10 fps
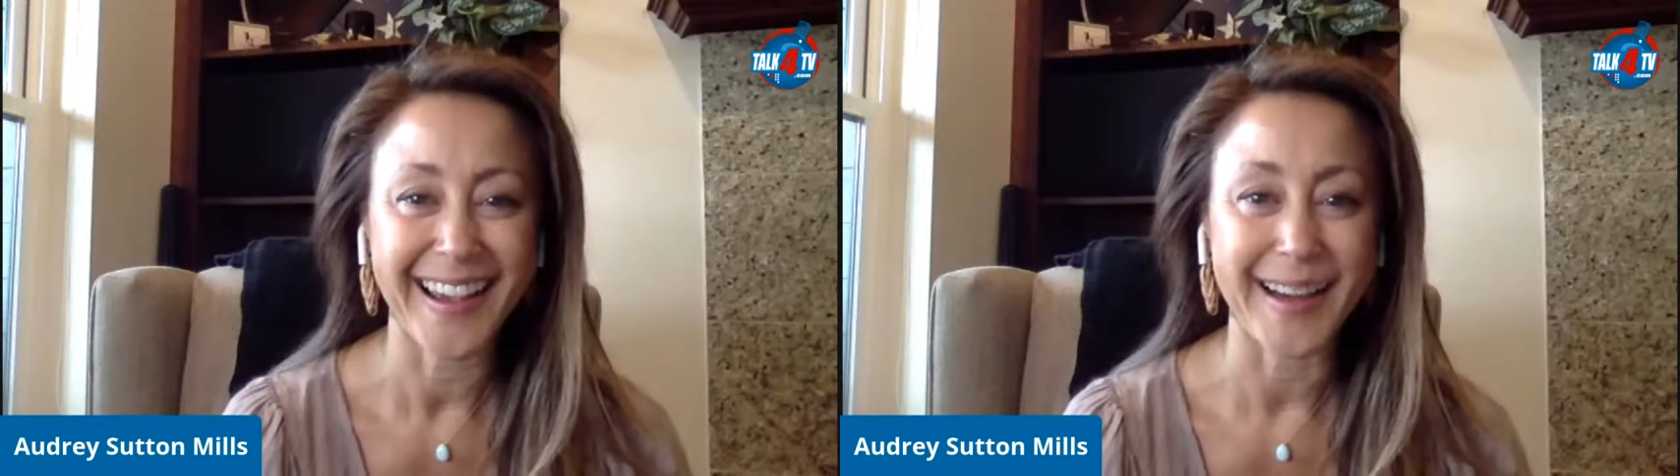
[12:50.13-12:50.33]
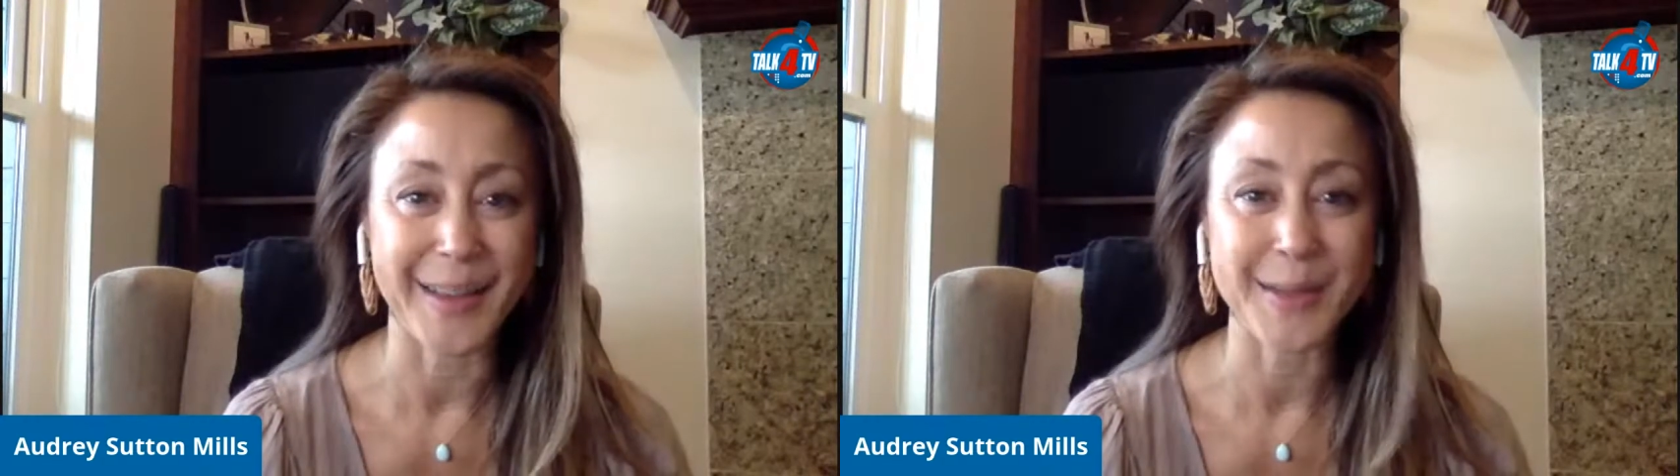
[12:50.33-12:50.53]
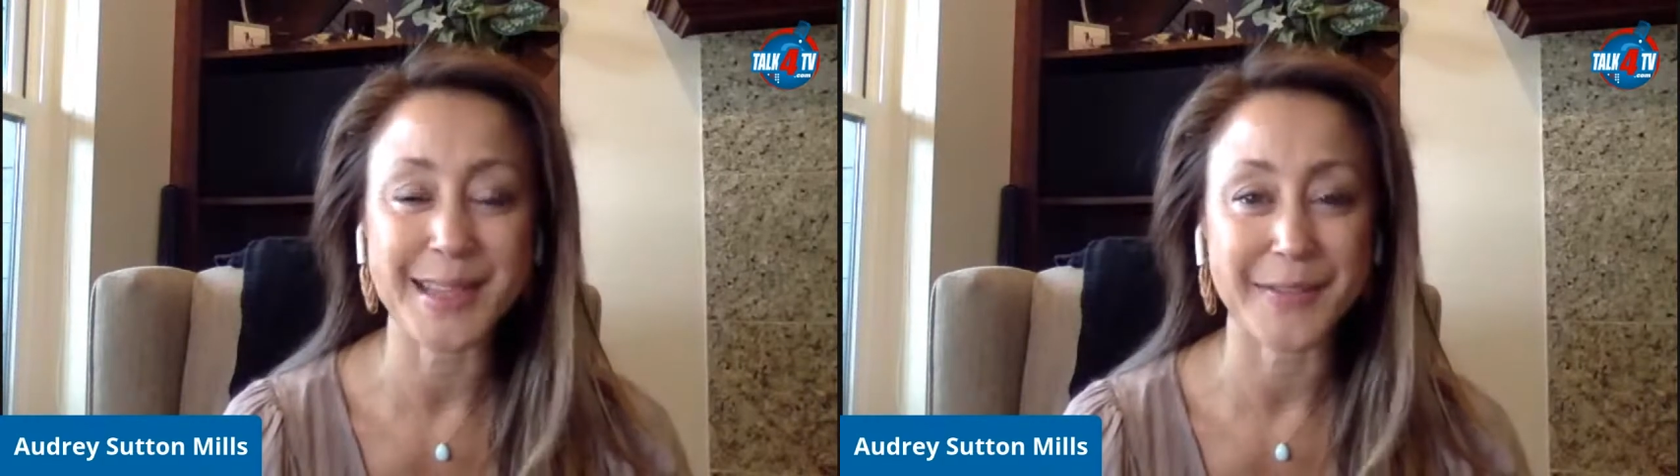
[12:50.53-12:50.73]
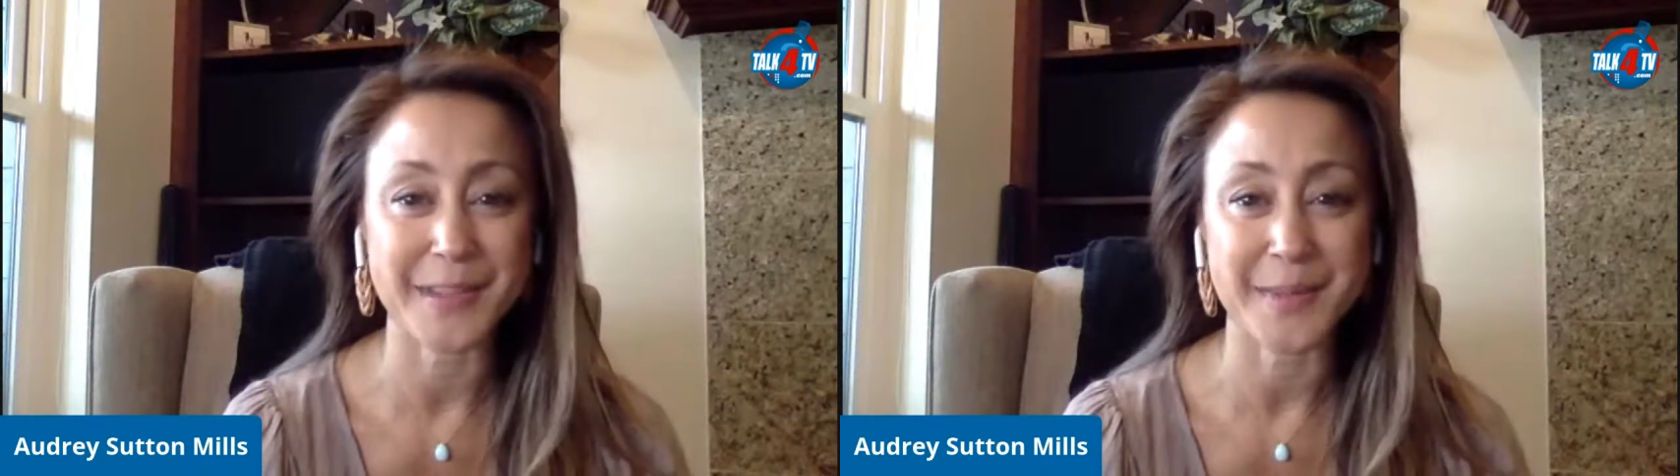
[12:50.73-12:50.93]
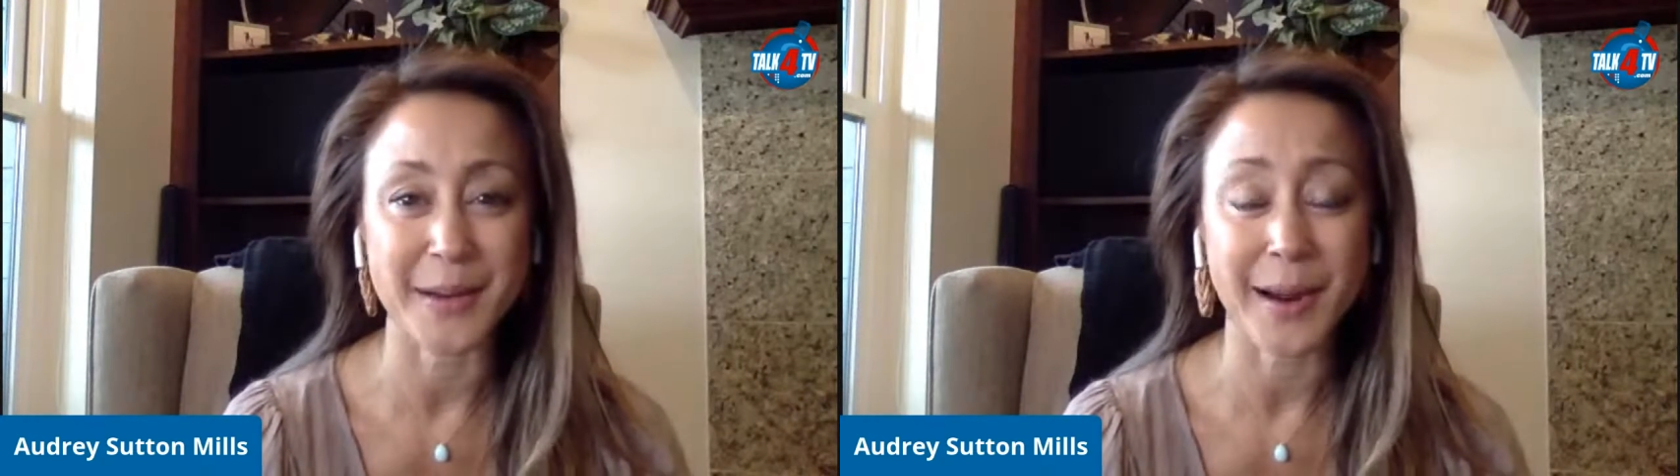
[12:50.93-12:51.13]
others have
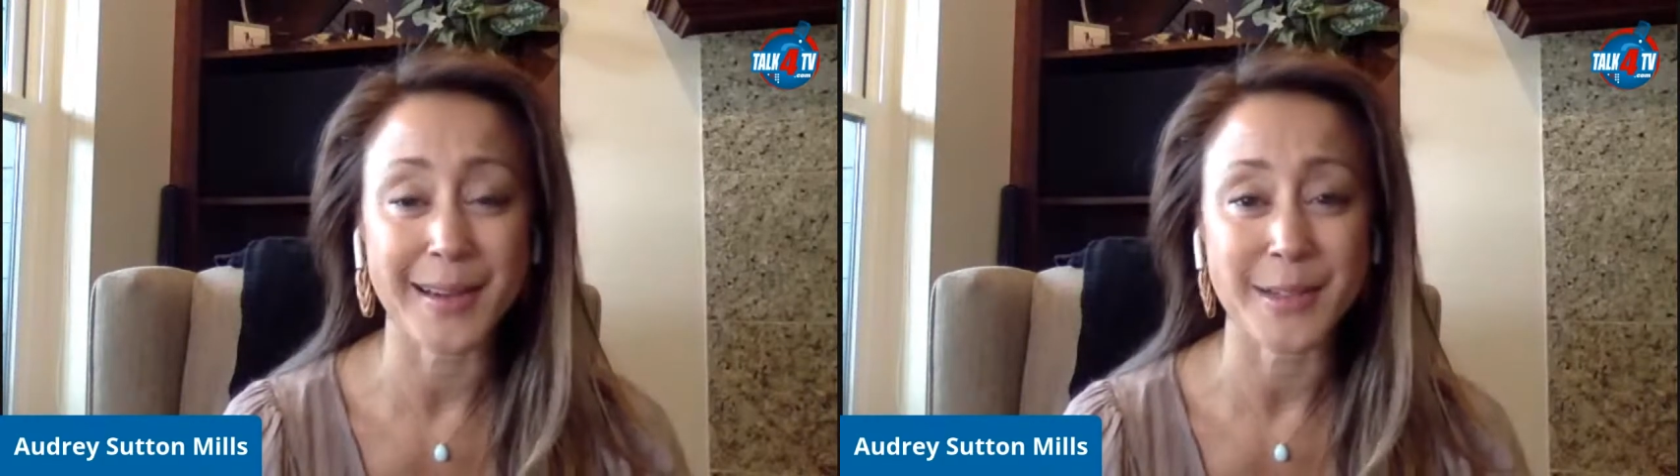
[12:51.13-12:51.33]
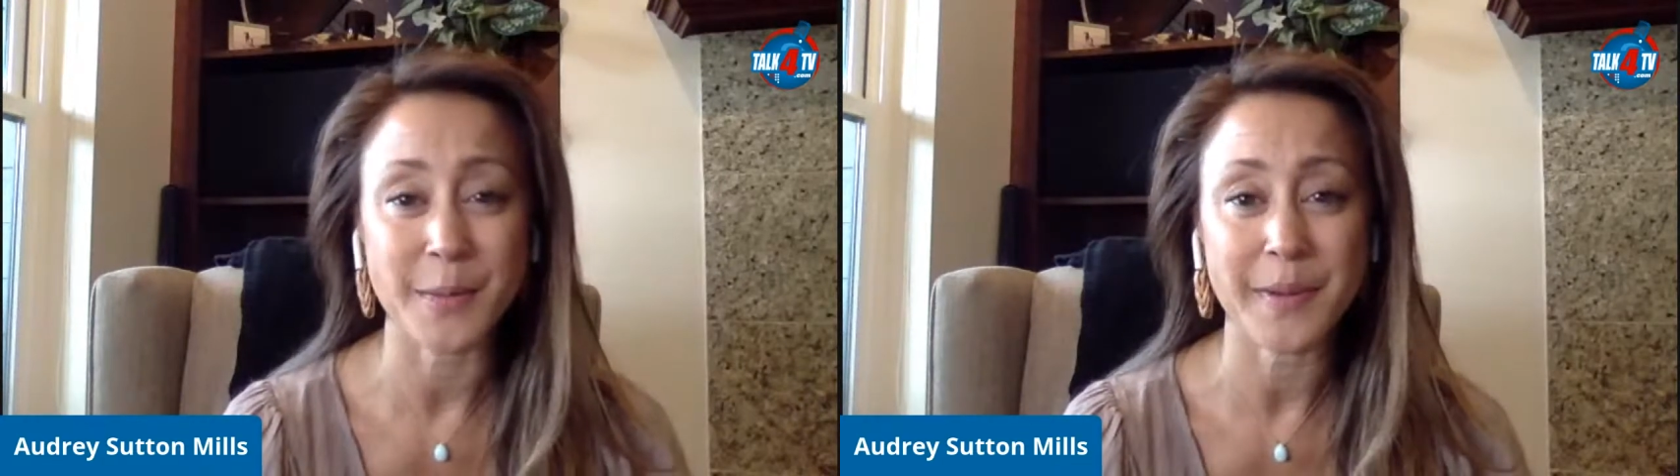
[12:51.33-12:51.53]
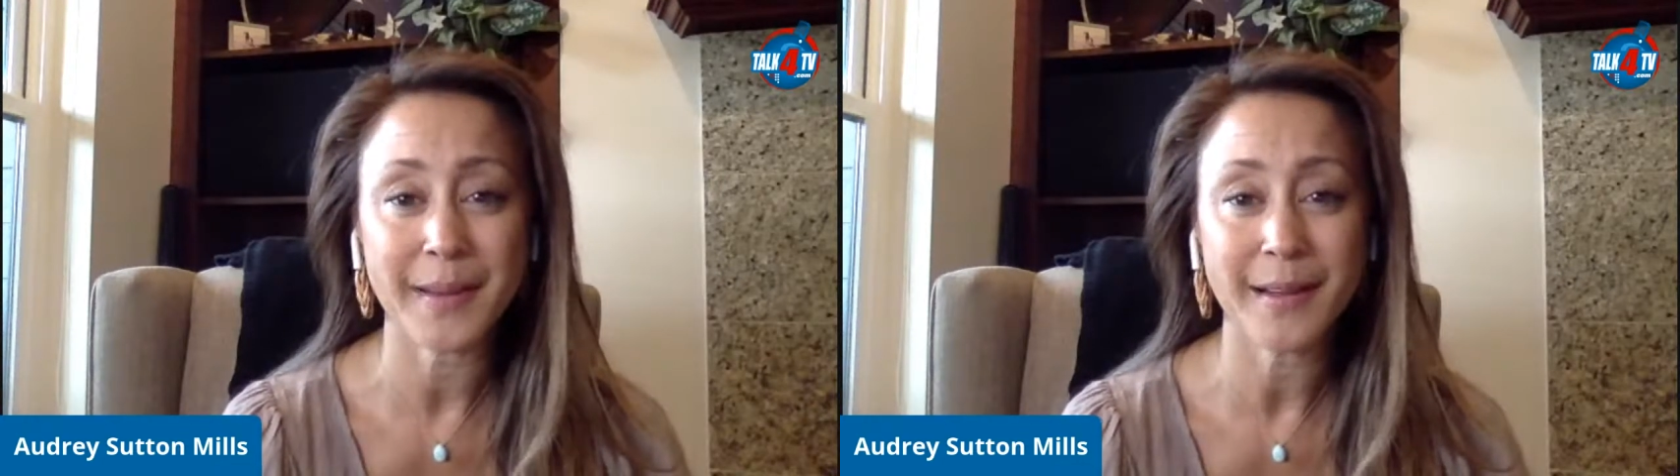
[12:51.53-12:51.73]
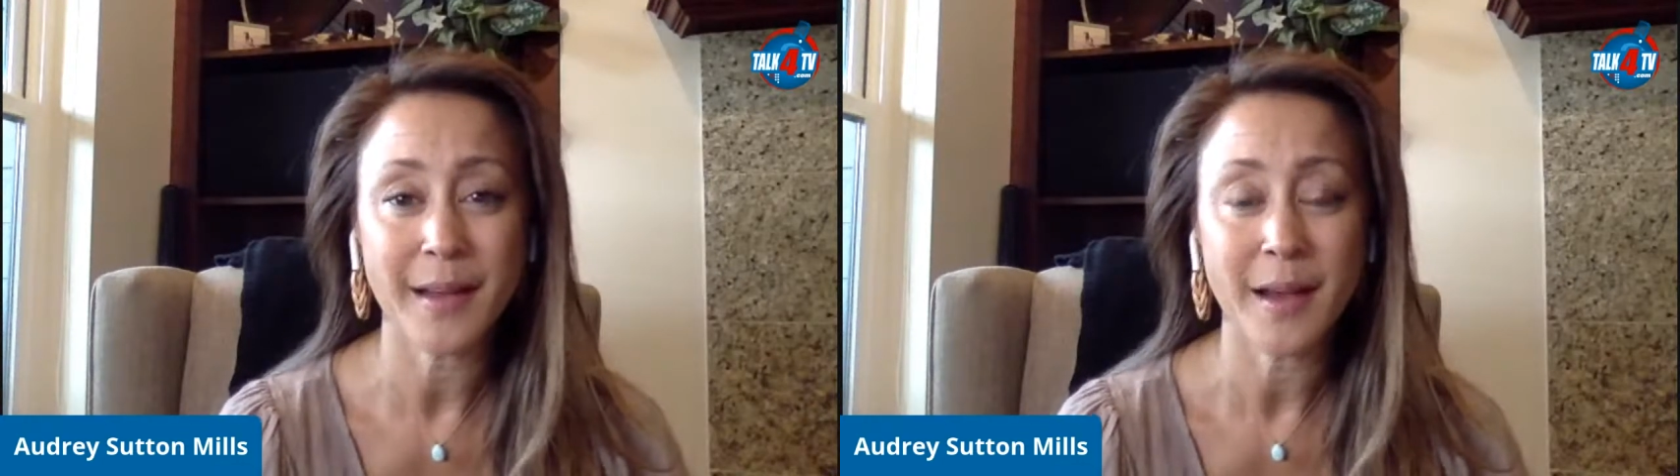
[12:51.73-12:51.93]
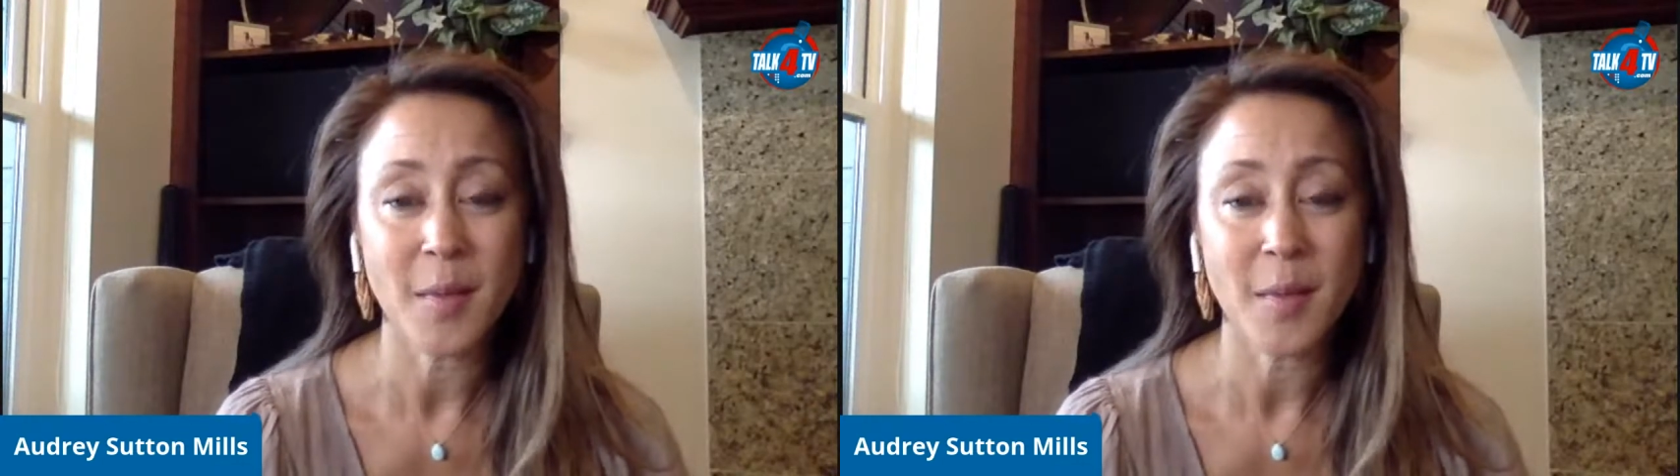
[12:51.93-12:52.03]
to be cracked open.